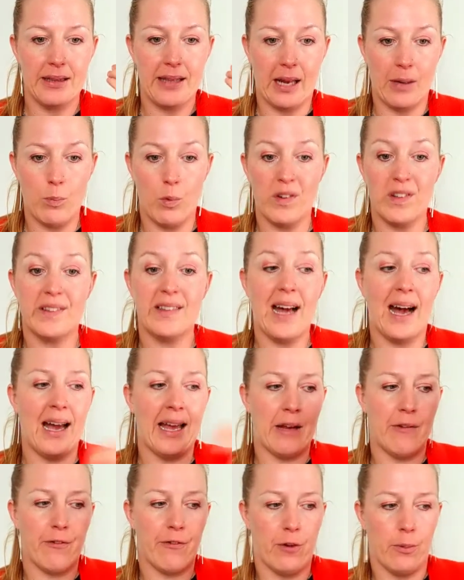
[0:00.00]
that was
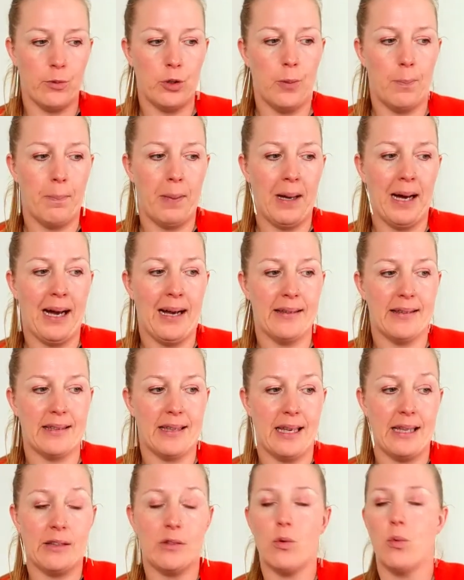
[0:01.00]
dying from the
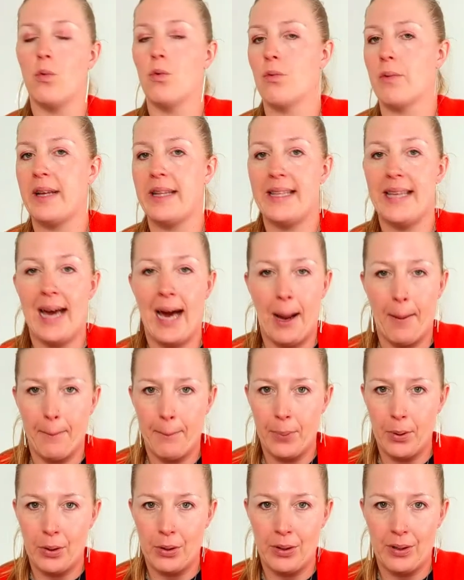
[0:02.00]
past. It already
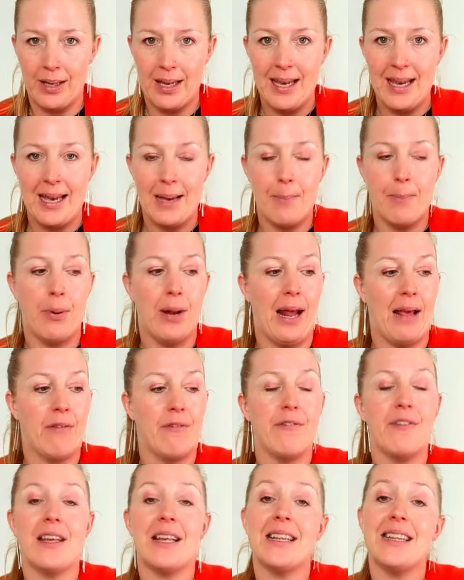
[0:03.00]
happened, but I
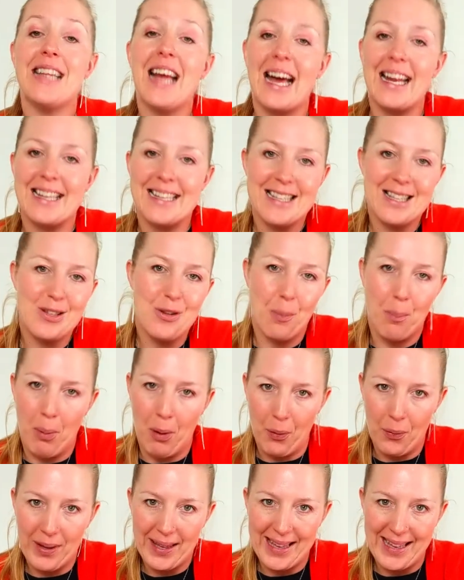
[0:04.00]
think that is the
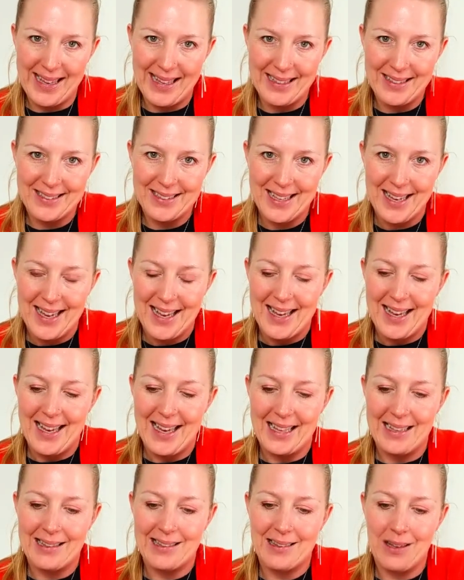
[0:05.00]
blockage.
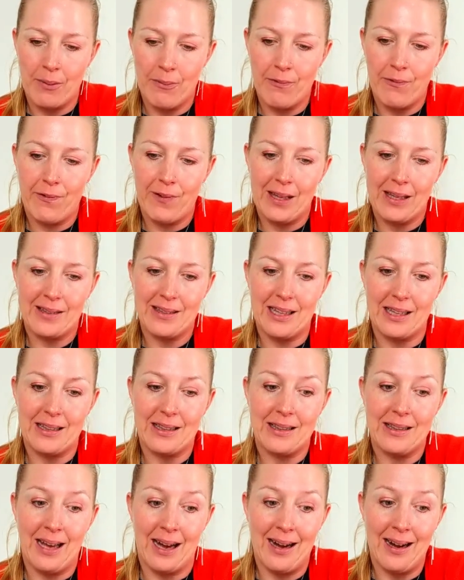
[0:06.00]
It's some things
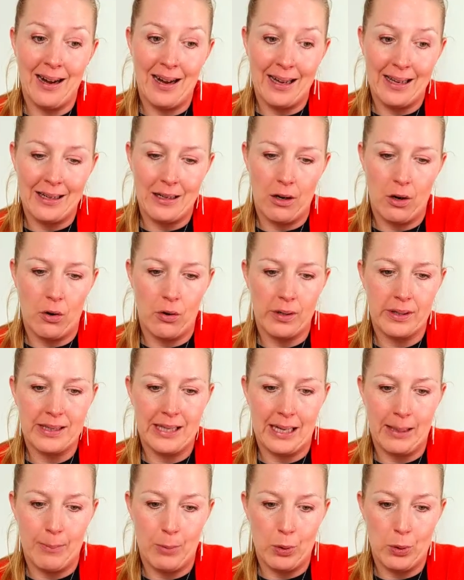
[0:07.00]
that died long
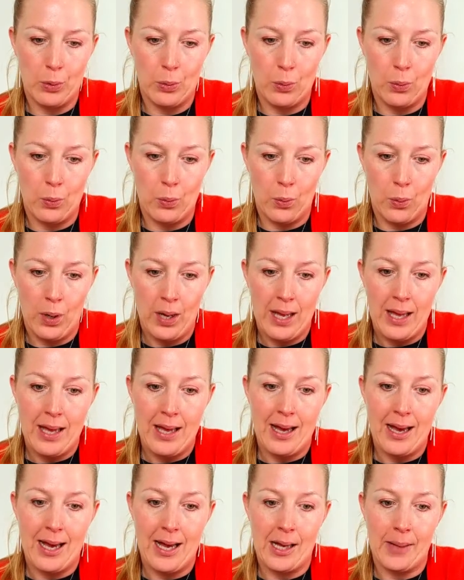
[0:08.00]
time ago
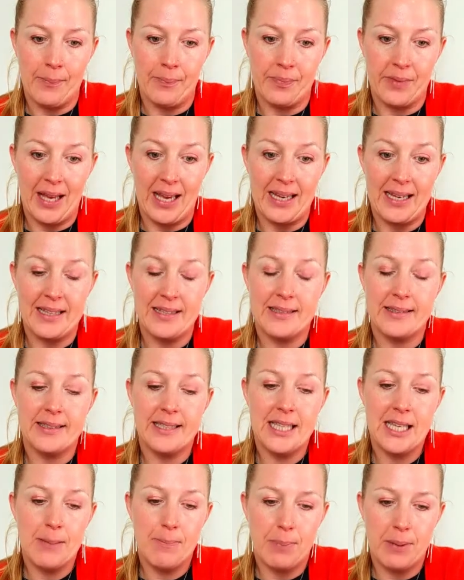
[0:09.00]
and is
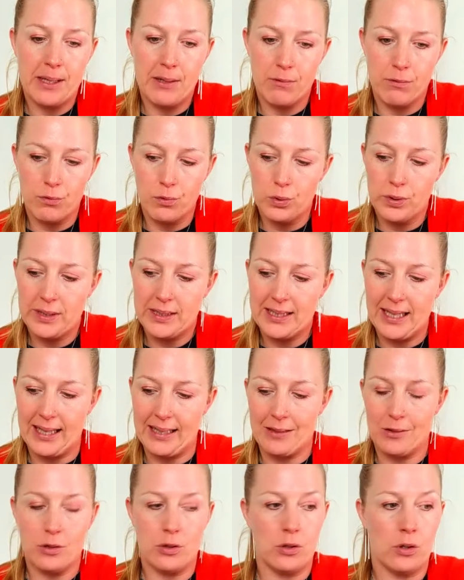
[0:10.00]
deeply
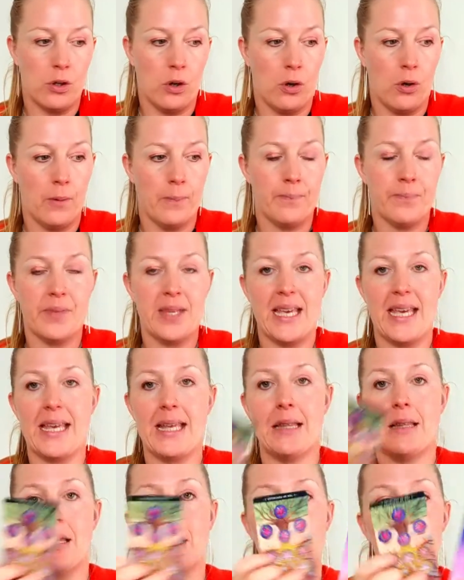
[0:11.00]
rooted, you know,
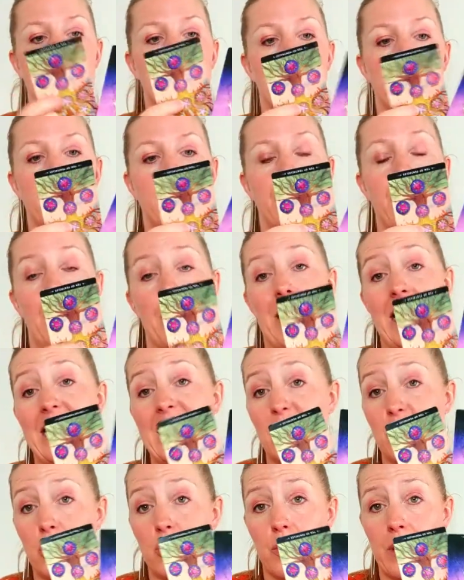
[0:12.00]
in the
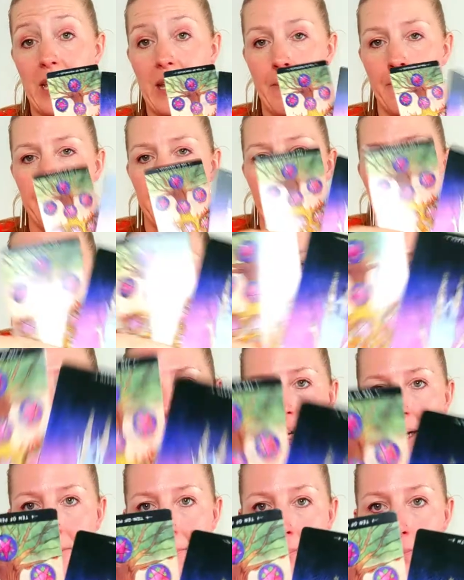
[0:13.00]
family tree.
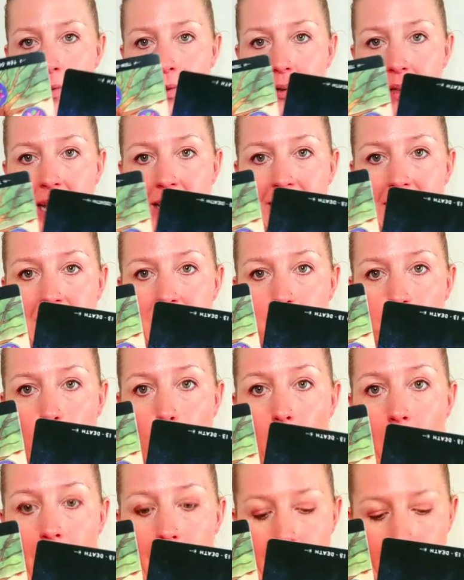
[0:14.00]
So that is
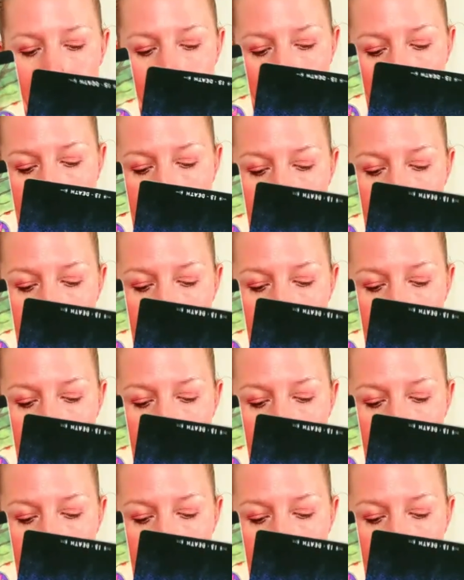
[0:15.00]
why I